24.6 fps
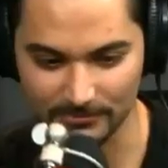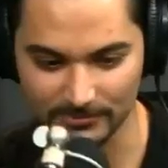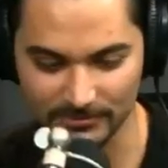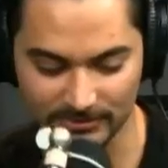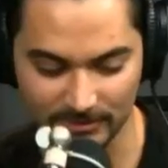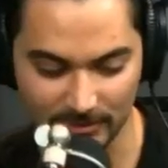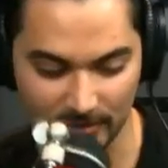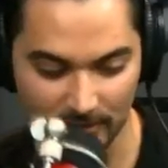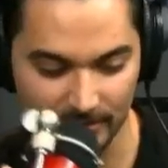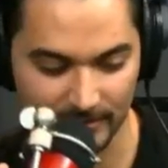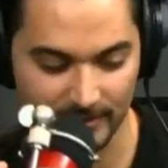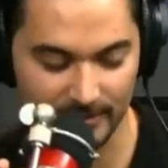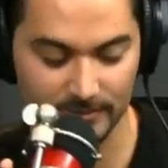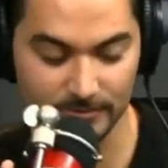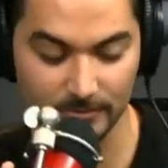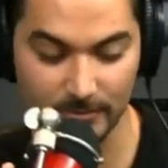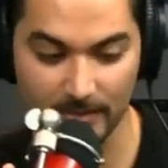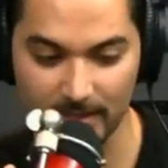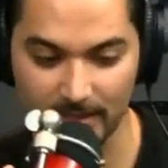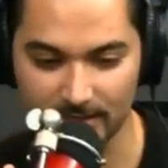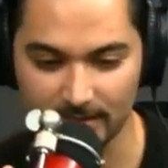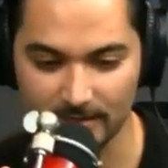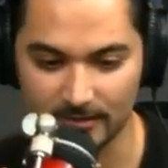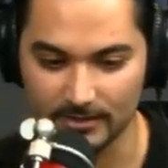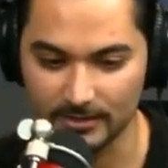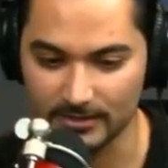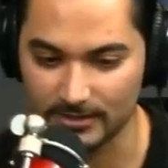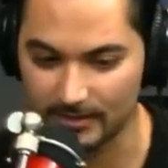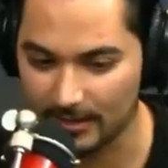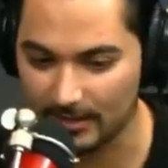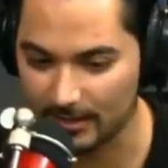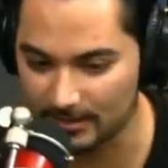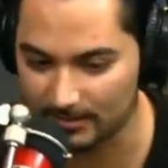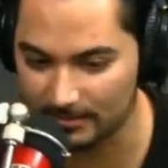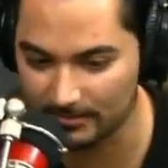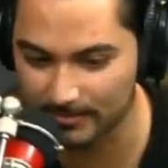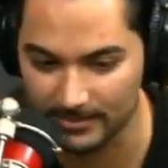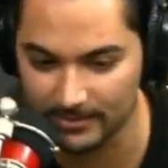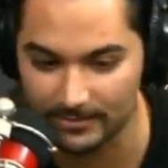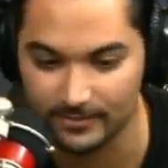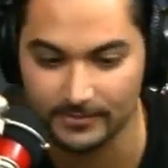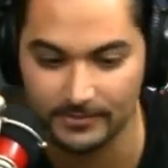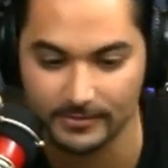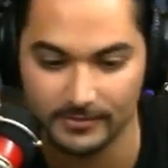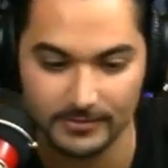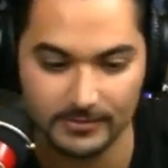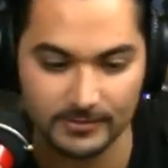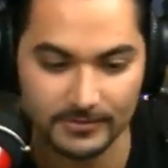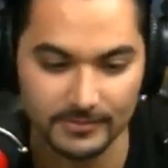We'll see y'all next week. Good night, everybody.
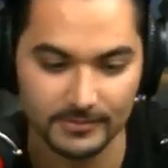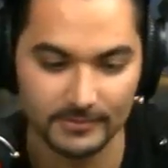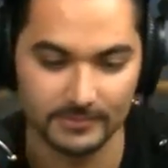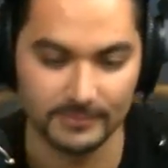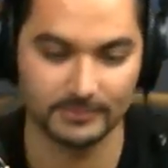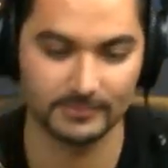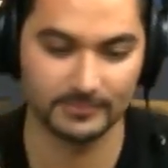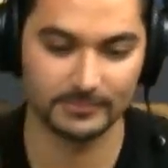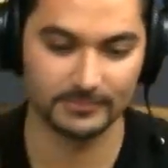Good night.